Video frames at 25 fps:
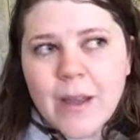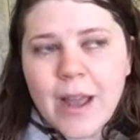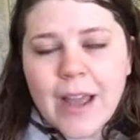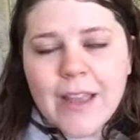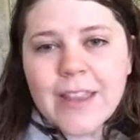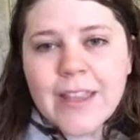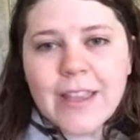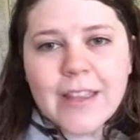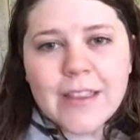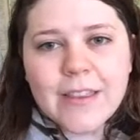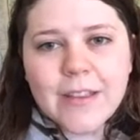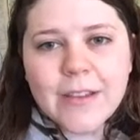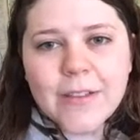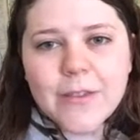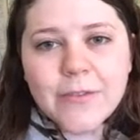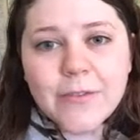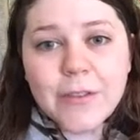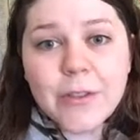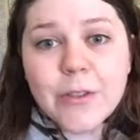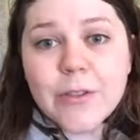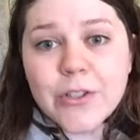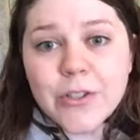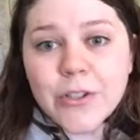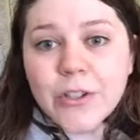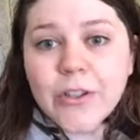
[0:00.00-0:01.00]
I think, the
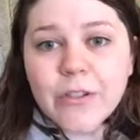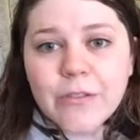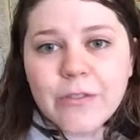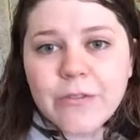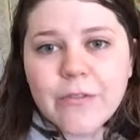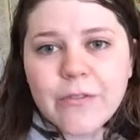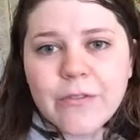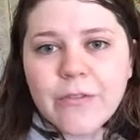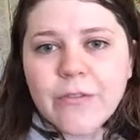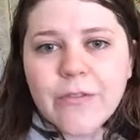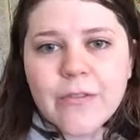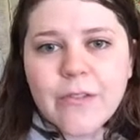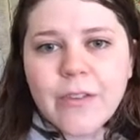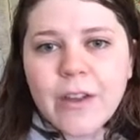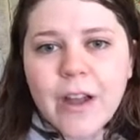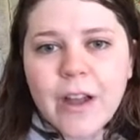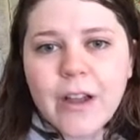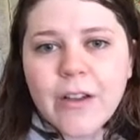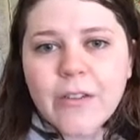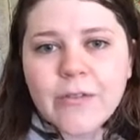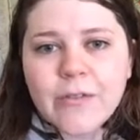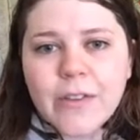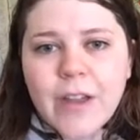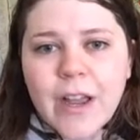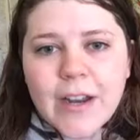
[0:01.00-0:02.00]
future of